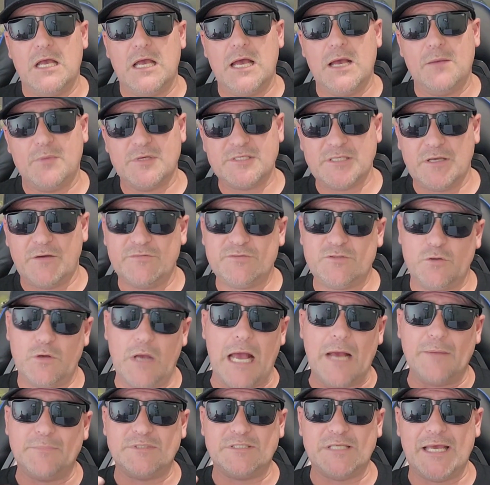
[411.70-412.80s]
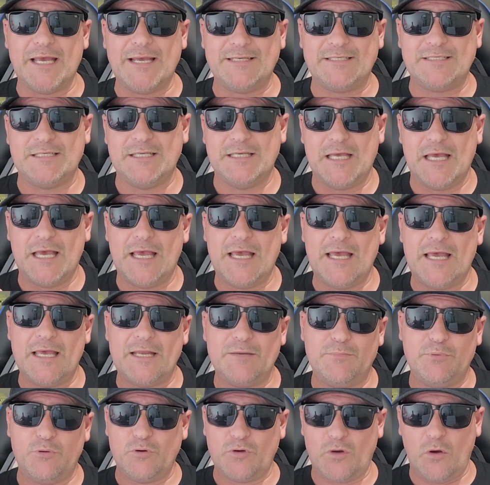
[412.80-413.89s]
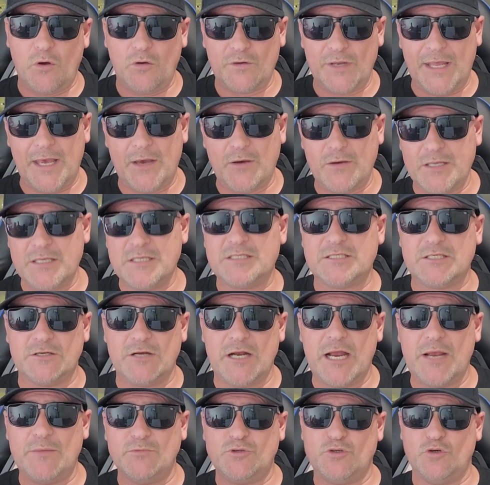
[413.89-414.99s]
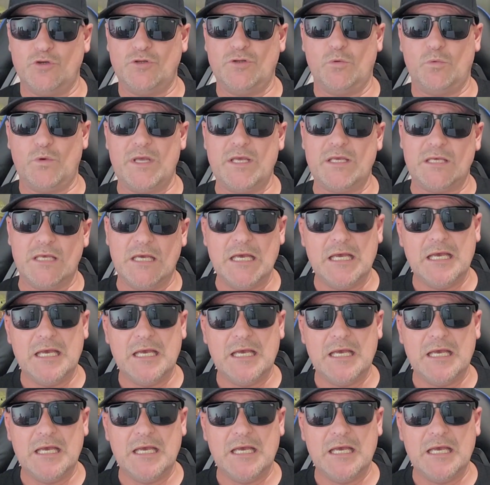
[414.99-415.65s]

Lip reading: myself to update and put on our Instagram during the week.